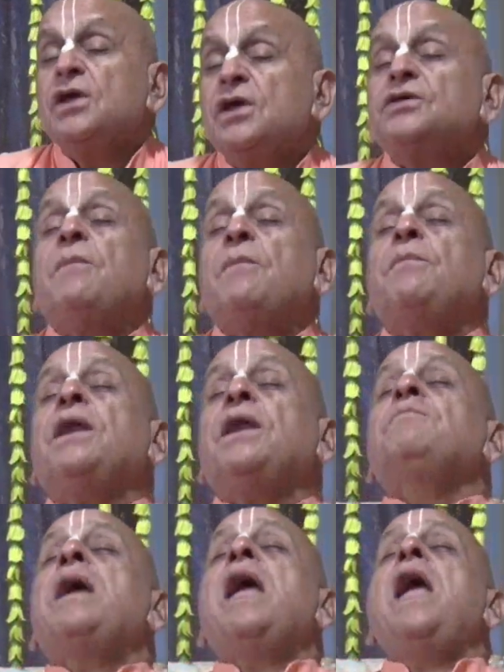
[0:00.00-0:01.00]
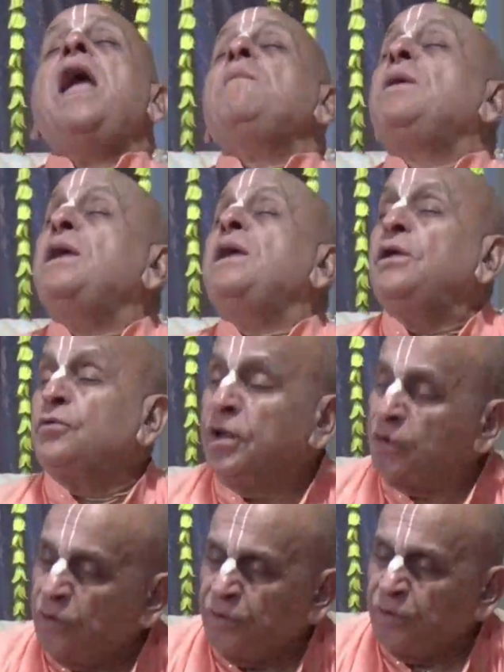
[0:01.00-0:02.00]
Somebody may be
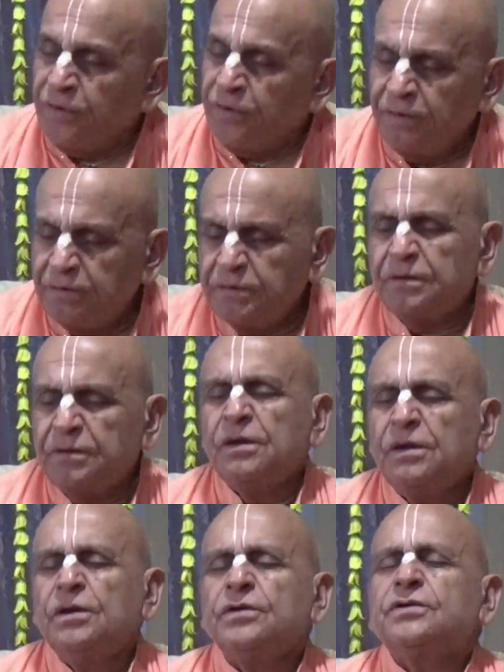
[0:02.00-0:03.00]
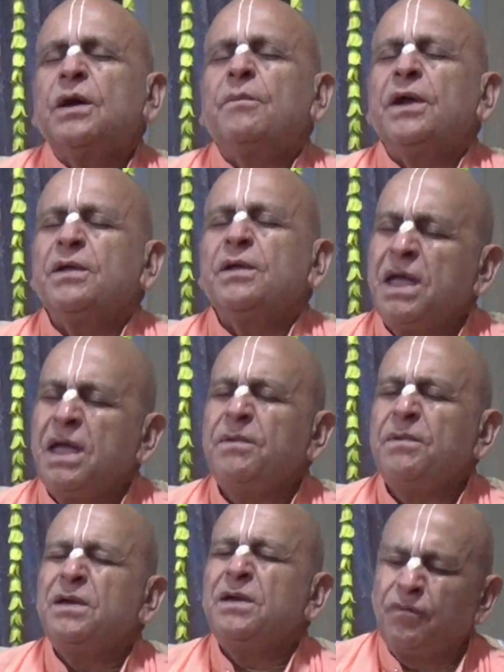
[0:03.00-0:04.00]
doing good, somebody may
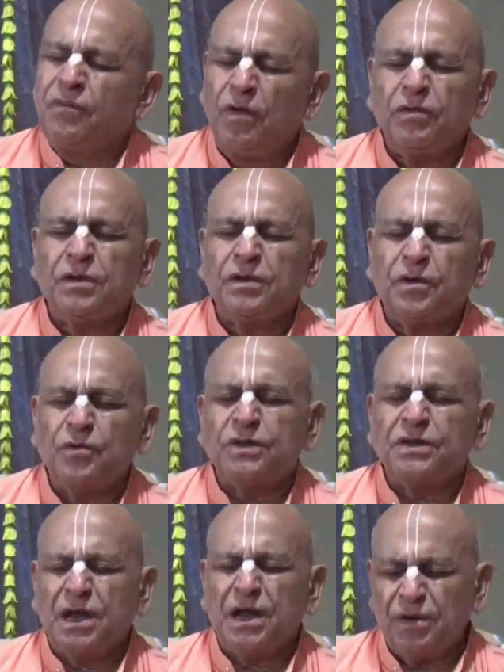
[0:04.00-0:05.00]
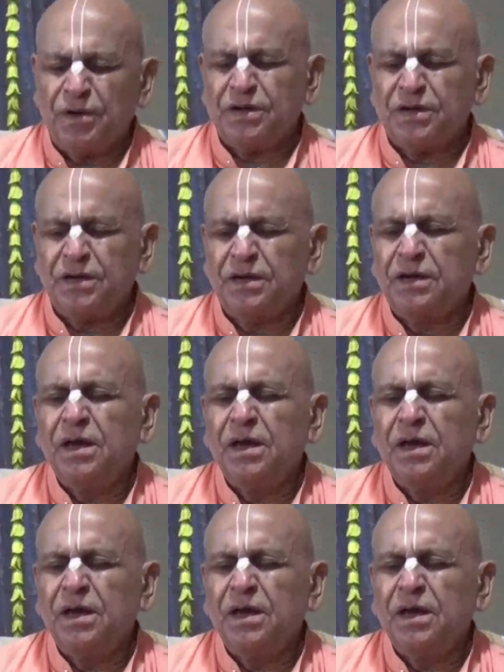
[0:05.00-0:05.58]
be following the rules and regulations.